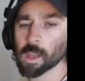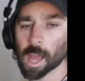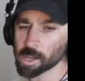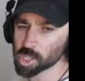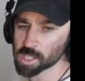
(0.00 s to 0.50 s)
and
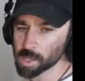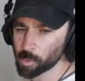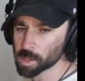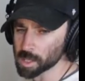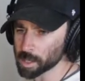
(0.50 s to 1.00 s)
just different
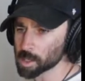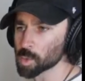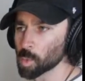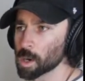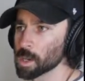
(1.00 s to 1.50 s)
things
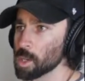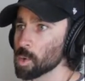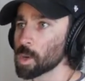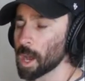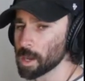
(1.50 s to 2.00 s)
where you
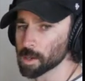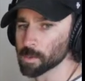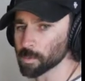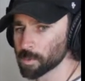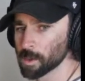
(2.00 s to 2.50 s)
kind of
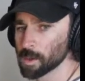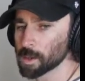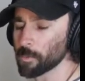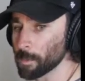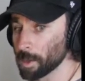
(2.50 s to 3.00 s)

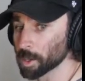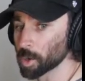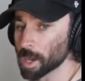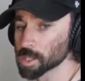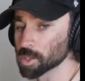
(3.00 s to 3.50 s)

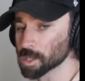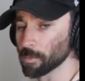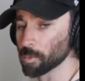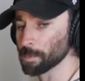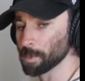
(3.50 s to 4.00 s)
familiarize yourself
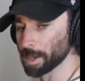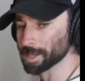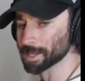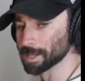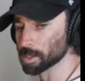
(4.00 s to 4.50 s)
with playing the
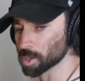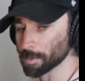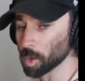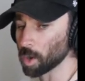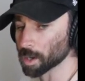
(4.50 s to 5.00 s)
kick drum
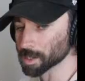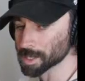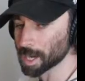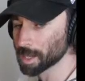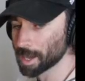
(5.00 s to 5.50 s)

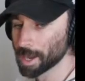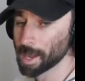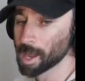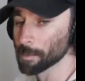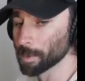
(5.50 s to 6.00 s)
alongside the hi-hat
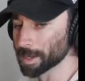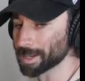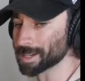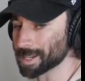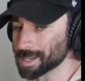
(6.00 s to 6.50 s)
and playing it
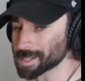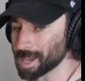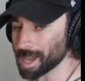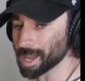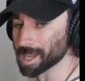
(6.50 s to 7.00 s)
against the
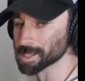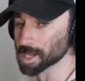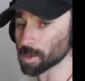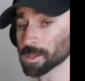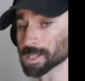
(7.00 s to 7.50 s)
hi-hat. So
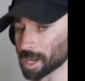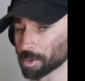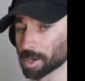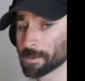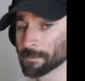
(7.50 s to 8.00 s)
together,
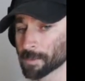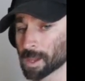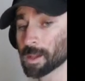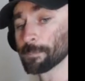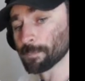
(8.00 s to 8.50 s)

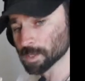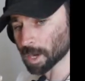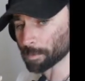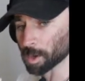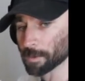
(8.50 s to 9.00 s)
separate,